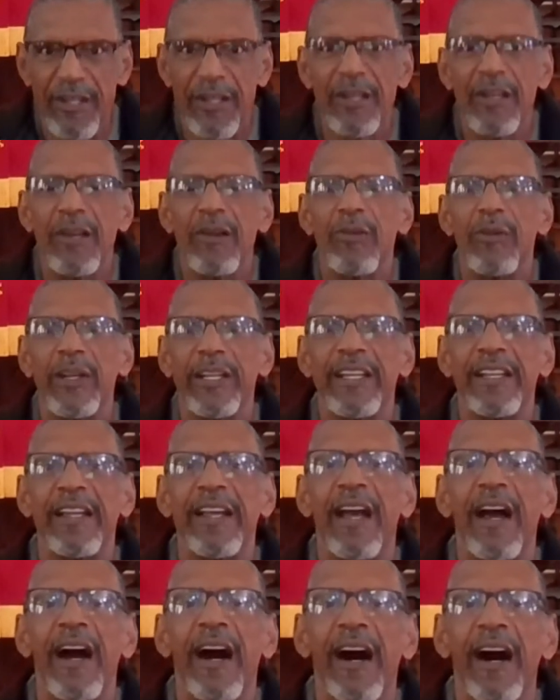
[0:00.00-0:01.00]
When,
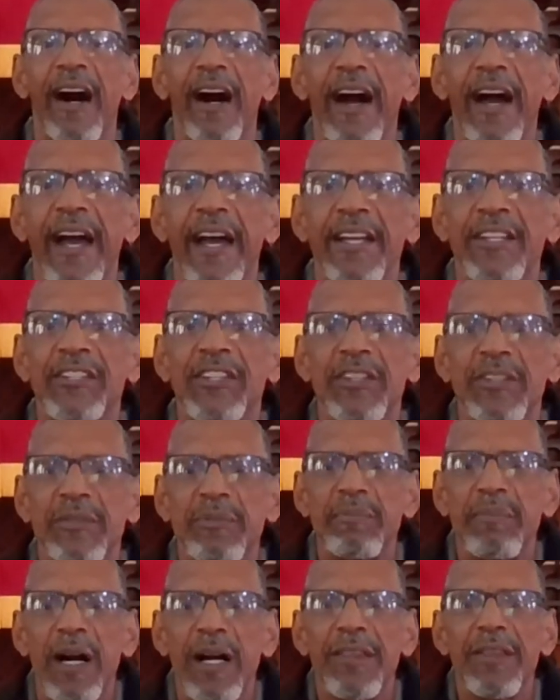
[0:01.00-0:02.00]
uh, as his
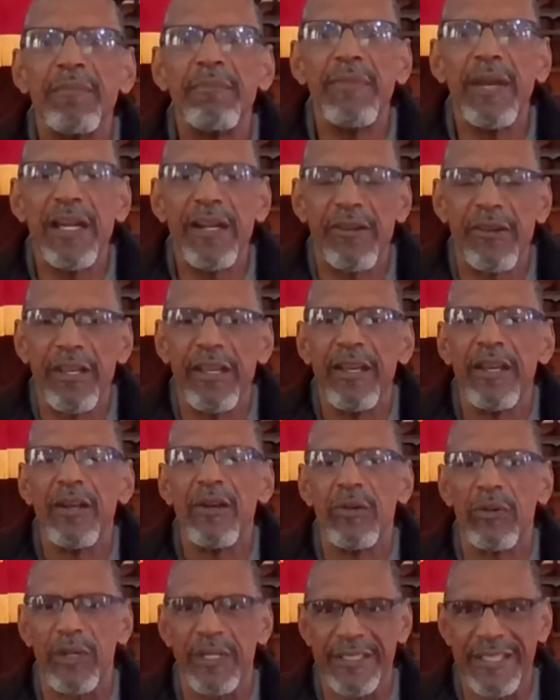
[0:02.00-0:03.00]
mother Mary
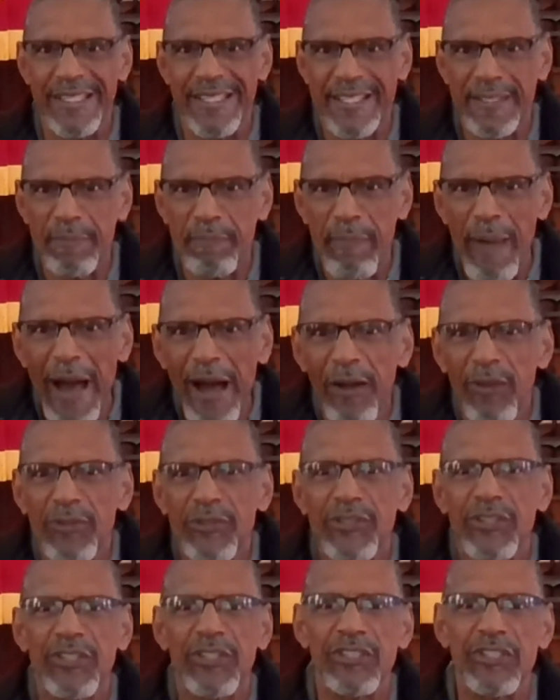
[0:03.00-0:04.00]
was espoused
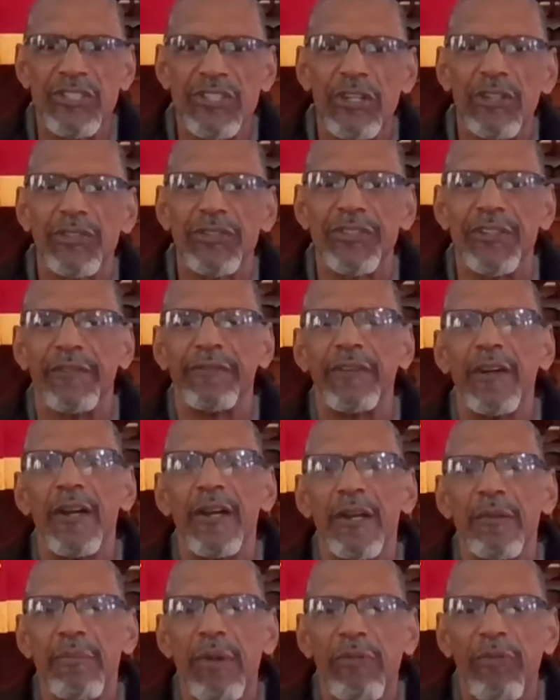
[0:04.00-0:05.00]
to Joseph,
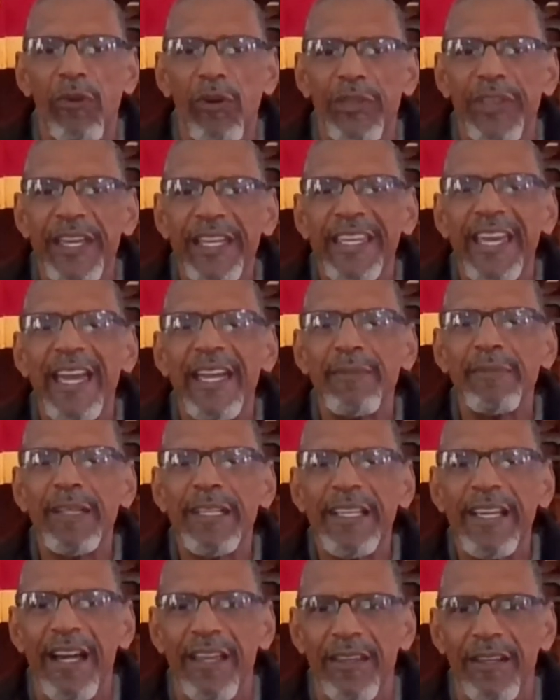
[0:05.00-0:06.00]
before they came
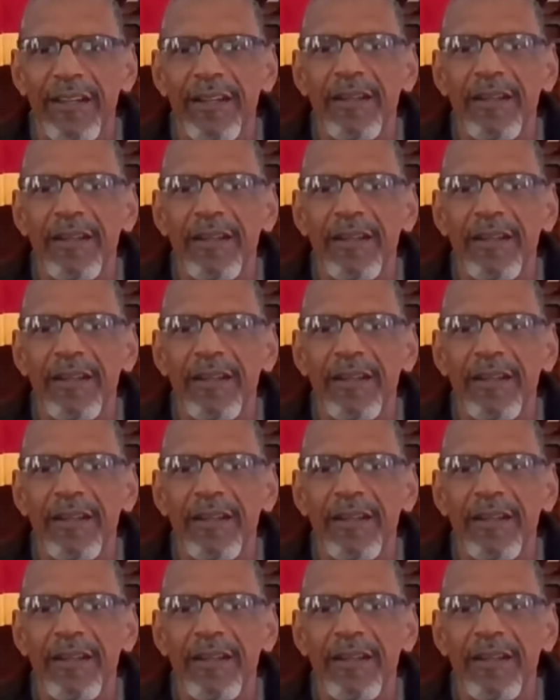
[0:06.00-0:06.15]
together,